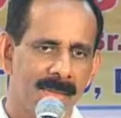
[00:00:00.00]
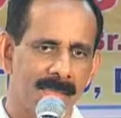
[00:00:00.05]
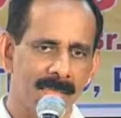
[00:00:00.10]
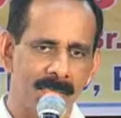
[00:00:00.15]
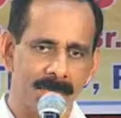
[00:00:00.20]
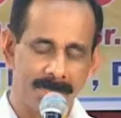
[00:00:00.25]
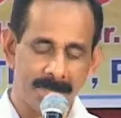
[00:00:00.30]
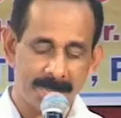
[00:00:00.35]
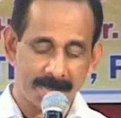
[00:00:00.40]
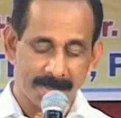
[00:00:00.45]

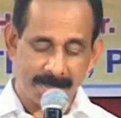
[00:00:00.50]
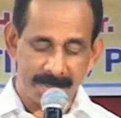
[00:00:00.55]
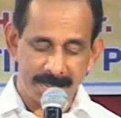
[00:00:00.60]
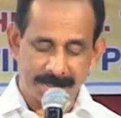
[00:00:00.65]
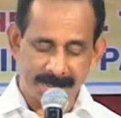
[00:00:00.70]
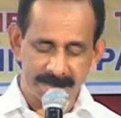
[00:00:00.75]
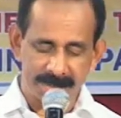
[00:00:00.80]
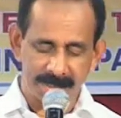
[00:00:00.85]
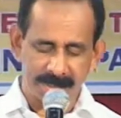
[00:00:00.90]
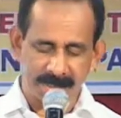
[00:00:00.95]
If Mary
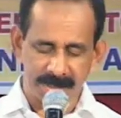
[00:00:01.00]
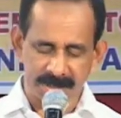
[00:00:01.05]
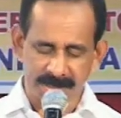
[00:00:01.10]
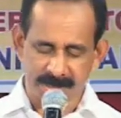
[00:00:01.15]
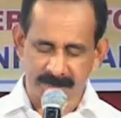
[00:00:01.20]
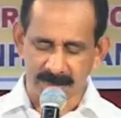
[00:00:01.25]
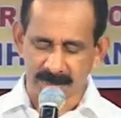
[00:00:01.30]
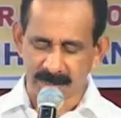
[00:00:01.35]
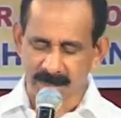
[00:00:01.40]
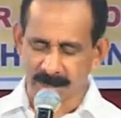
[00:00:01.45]
is there, she
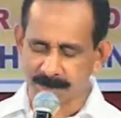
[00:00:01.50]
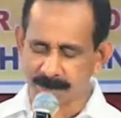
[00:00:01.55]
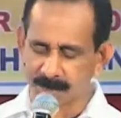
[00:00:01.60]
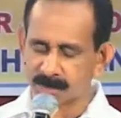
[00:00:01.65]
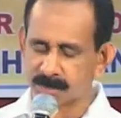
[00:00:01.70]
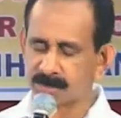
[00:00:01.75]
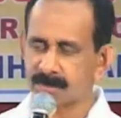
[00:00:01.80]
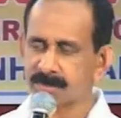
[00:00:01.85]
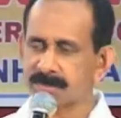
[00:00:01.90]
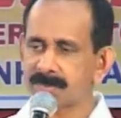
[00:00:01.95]
will help
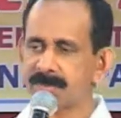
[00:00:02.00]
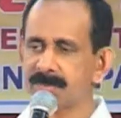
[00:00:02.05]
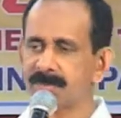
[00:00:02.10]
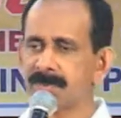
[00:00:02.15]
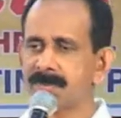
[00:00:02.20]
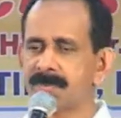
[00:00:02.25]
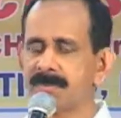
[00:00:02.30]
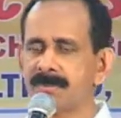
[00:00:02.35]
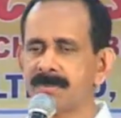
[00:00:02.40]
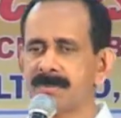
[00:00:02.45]
you
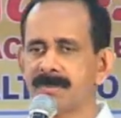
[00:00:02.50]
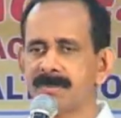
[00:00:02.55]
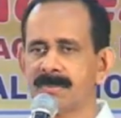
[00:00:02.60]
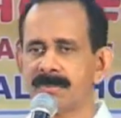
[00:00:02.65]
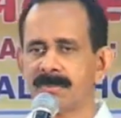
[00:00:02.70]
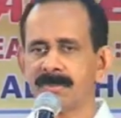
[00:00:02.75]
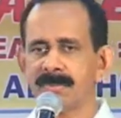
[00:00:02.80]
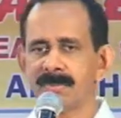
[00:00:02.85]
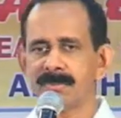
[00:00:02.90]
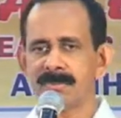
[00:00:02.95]

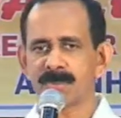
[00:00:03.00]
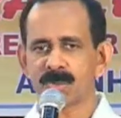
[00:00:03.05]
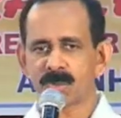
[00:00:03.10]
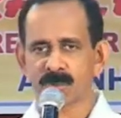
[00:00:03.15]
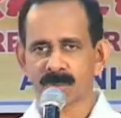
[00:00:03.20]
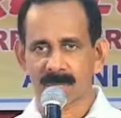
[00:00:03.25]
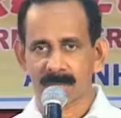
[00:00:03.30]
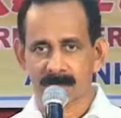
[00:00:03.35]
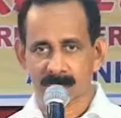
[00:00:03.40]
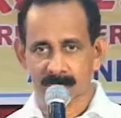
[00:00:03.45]

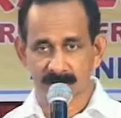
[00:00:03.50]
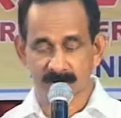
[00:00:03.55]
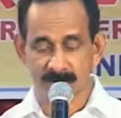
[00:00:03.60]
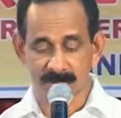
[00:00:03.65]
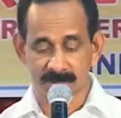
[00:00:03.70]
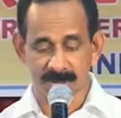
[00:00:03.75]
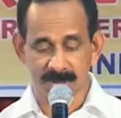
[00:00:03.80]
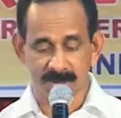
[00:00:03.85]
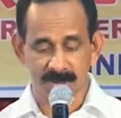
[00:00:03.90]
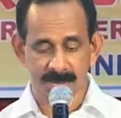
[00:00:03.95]
to allow the
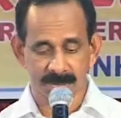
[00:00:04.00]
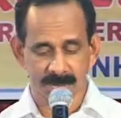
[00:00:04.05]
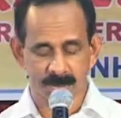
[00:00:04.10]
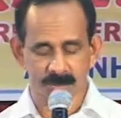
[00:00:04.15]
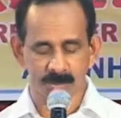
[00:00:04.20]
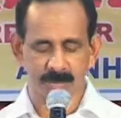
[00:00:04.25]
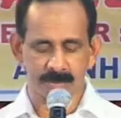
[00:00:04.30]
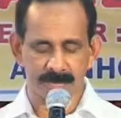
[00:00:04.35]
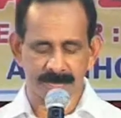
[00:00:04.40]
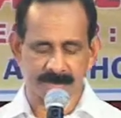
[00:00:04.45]
word to
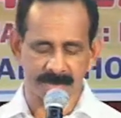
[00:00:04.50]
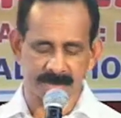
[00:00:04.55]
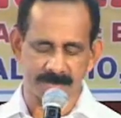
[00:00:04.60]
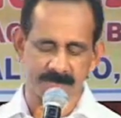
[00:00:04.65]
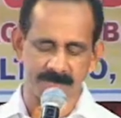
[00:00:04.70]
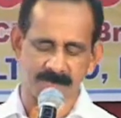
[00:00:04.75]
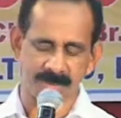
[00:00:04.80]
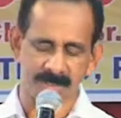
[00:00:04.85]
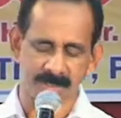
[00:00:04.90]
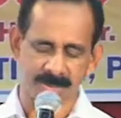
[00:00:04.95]
become
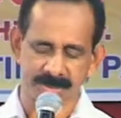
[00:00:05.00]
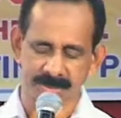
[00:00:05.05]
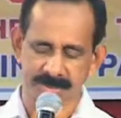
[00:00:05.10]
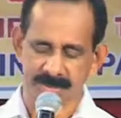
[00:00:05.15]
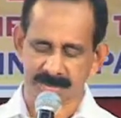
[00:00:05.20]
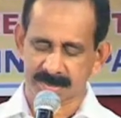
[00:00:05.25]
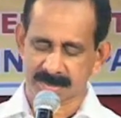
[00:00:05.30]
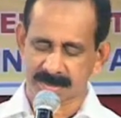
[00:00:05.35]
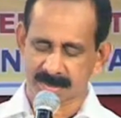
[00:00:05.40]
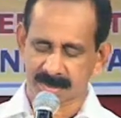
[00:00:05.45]
flesh.
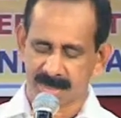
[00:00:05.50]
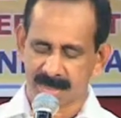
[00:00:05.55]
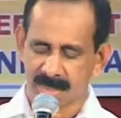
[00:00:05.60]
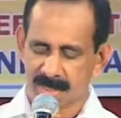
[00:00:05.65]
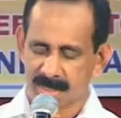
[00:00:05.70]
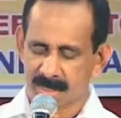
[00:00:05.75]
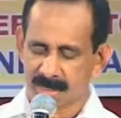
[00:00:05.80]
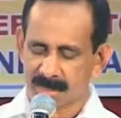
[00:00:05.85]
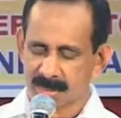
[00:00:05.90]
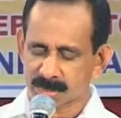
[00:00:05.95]

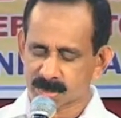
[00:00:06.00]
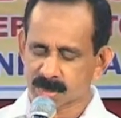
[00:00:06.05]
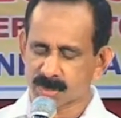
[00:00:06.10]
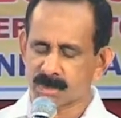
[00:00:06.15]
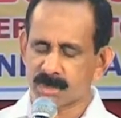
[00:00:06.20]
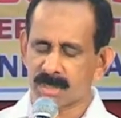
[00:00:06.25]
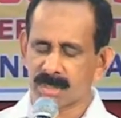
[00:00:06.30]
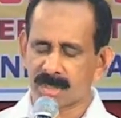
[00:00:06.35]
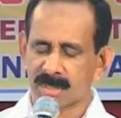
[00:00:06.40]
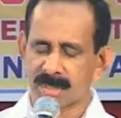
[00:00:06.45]

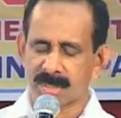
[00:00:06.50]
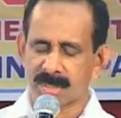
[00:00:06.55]
So,